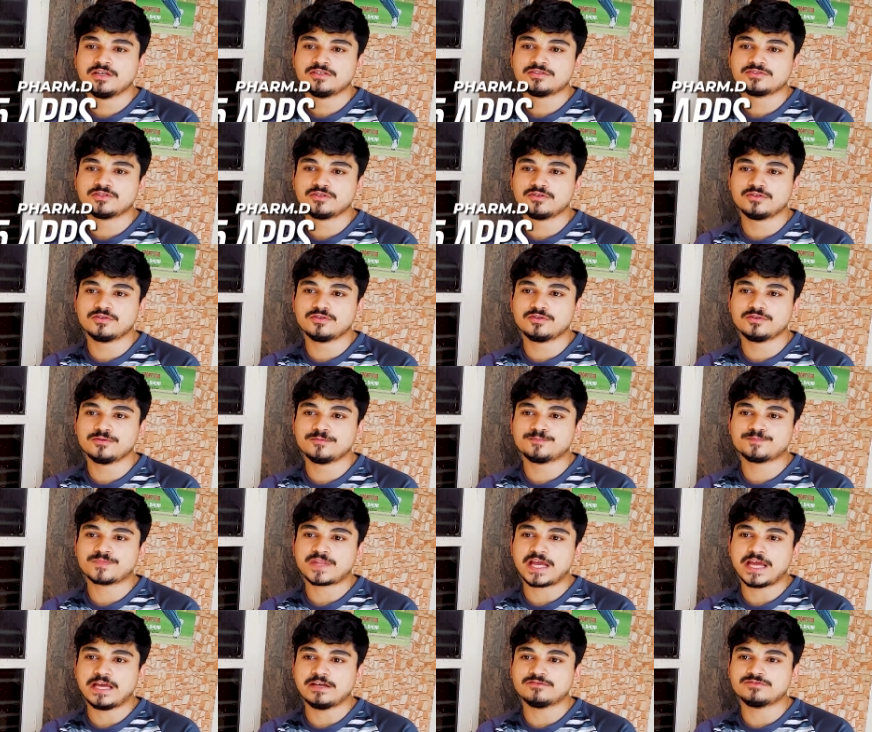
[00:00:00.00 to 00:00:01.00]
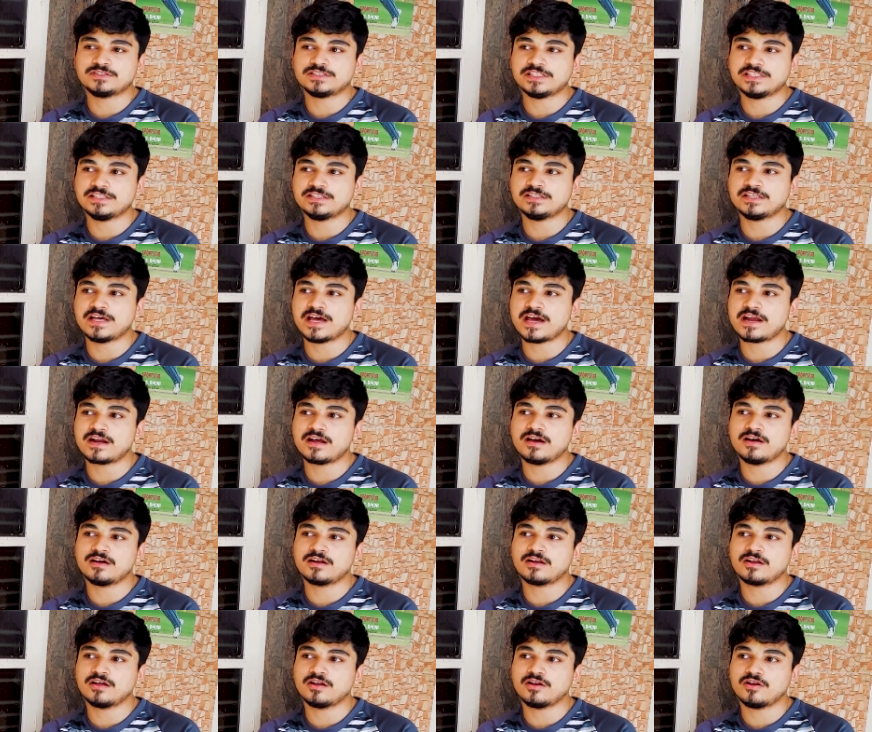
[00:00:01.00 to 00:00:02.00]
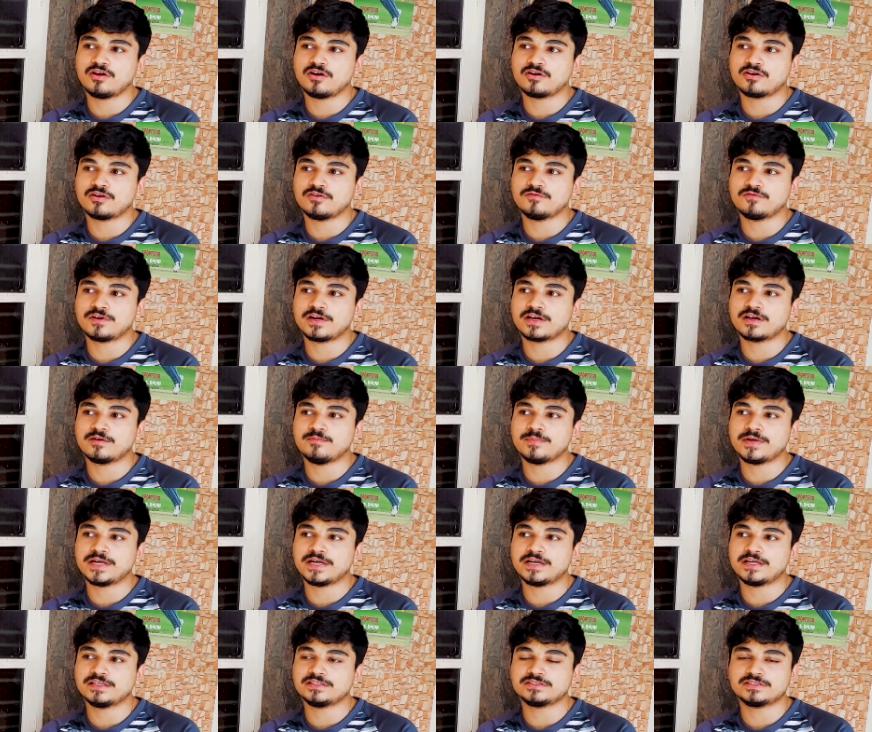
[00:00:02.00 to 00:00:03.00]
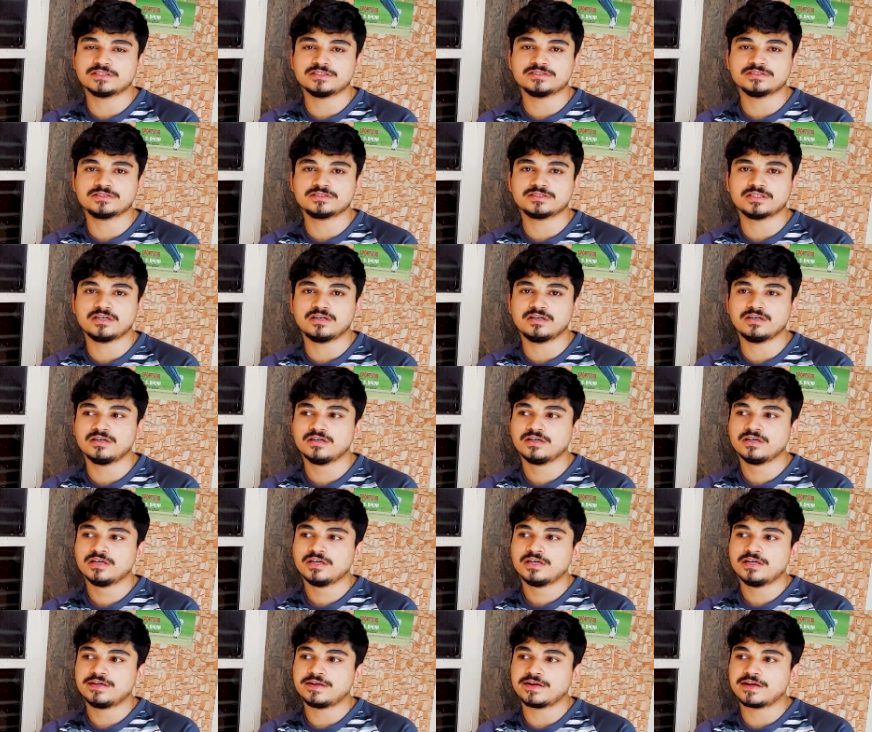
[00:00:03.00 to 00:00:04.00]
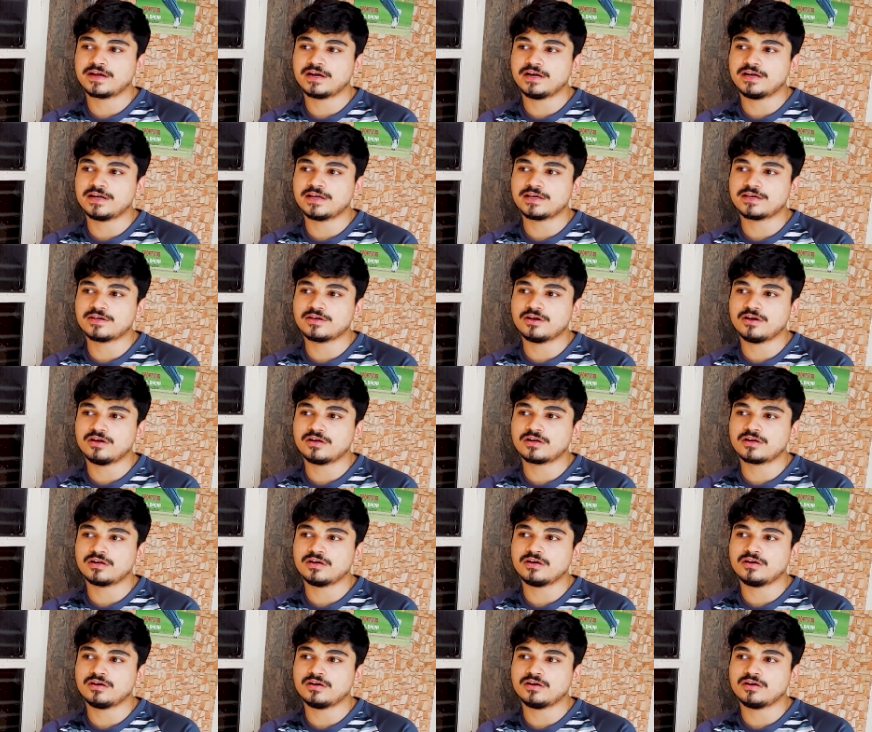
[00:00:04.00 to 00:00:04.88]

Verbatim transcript: So I have seen there are a lot of recommendations uh, regarding your